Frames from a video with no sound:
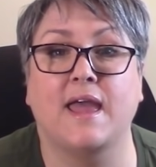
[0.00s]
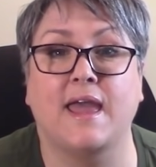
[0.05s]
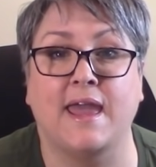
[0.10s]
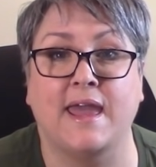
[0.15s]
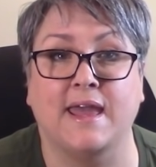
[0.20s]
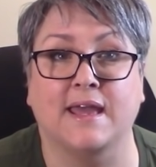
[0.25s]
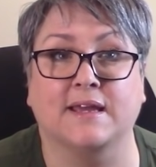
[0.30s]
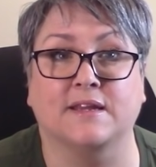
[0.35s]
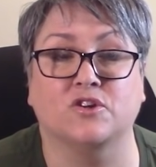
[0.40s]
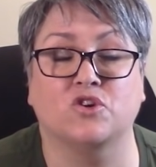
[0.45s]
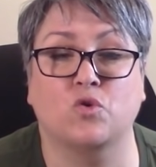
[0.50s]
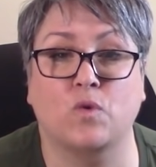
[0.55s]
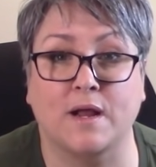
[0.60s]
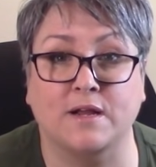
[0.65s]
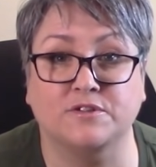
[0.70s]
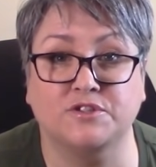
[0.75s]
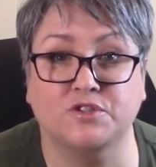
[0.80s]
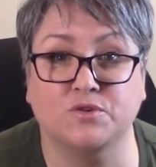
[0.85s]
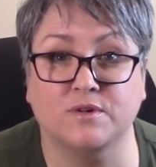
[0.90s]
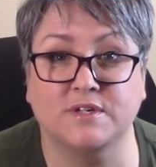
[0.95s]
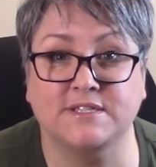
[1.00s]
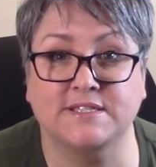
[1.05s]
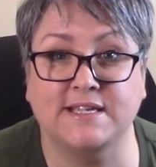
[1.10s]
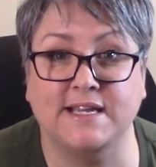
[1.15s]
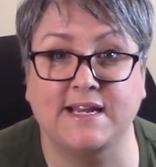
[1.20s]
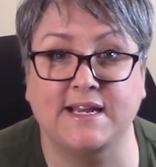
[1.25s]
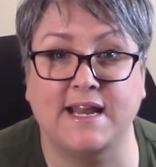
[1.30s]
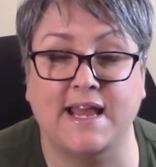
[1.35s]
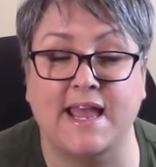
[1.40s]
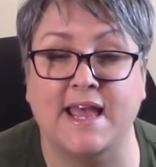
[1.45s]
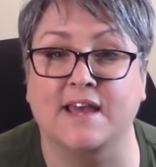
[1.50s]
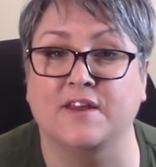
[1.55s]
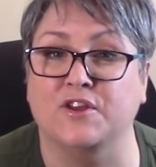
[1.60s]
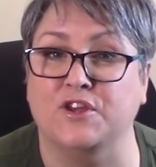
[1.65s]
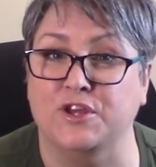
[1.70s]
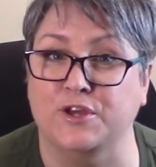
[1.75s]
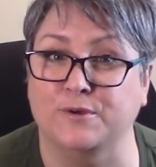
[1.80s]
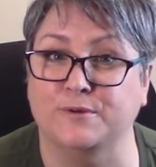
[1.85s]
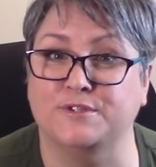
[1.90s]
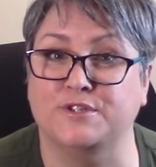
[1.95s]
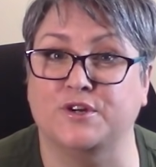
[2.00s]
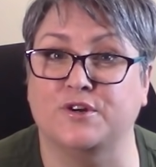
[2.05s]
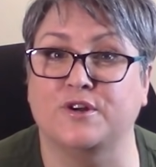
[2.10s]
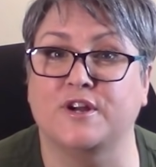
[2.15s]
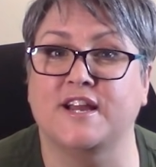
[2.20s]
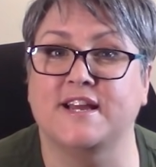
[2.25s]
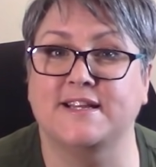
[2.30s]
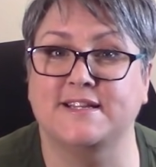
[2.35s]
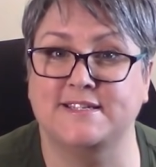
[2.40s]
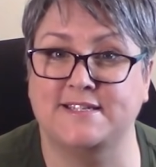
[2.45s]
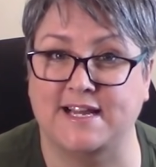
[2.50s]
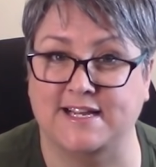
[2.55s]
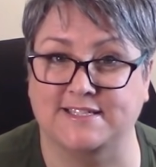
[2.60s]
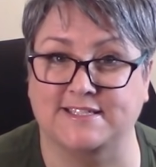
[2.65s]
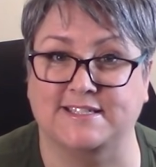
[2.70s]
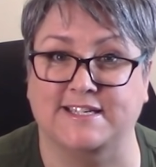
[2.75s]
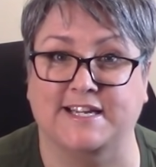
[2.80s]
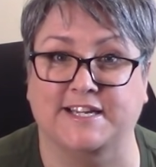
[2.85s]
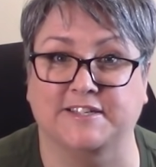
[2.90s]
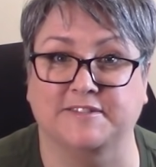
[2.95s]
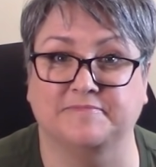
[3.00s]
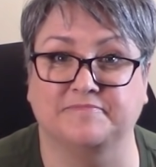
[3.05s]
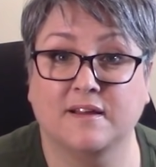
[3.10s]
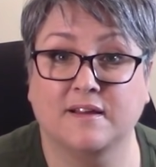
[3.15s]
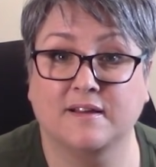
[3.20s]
and crowdsourcing and user testing.